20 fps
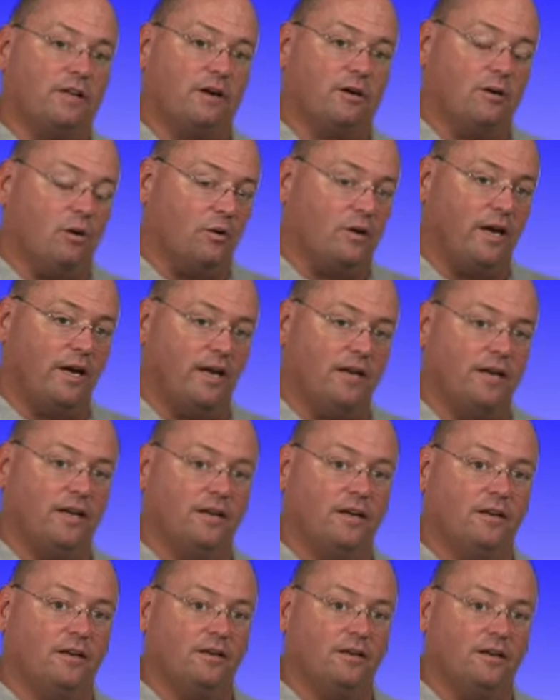that are located
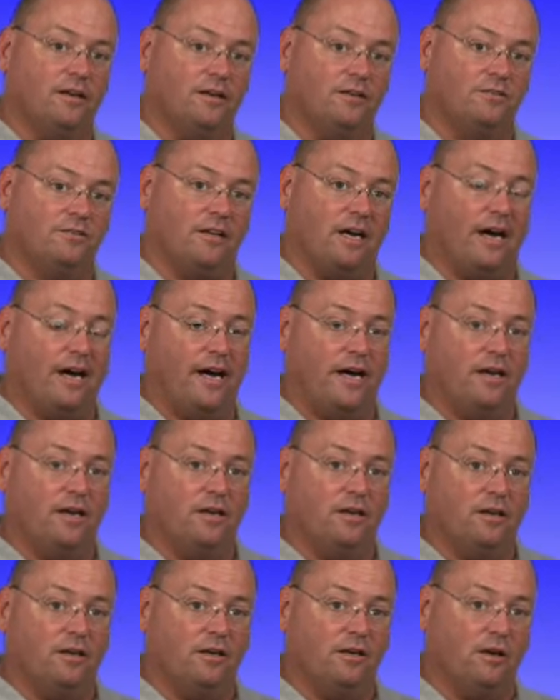inside
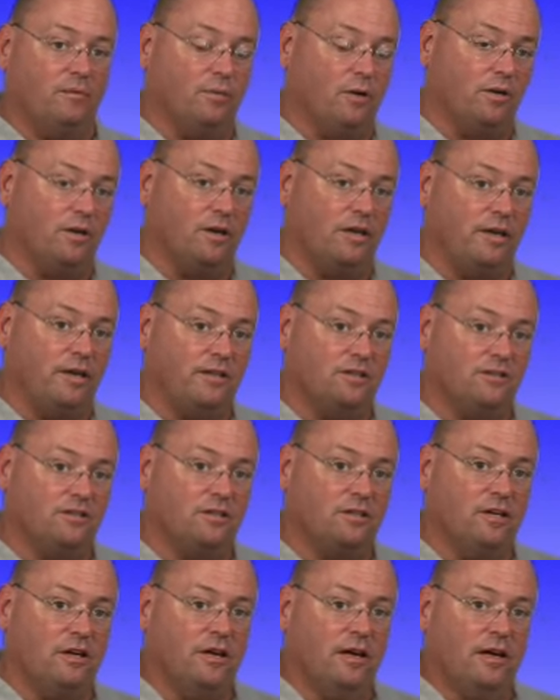
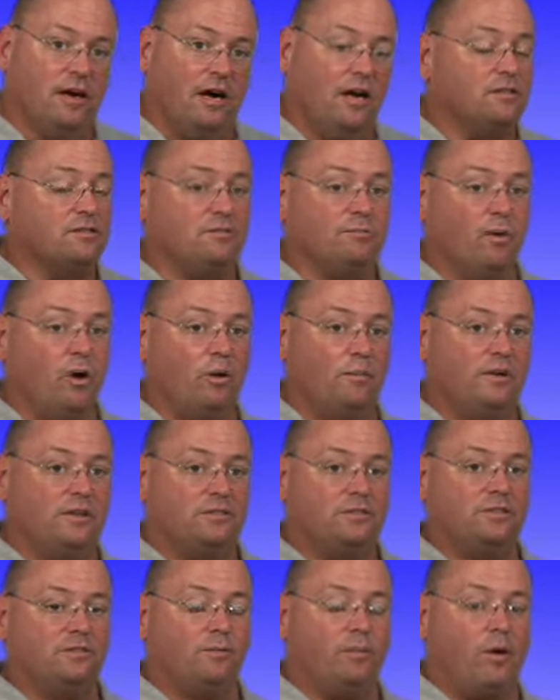communities on small
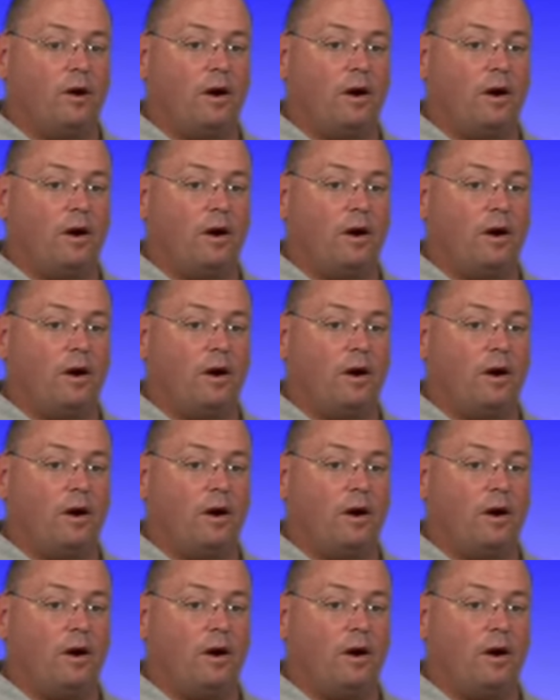pieces of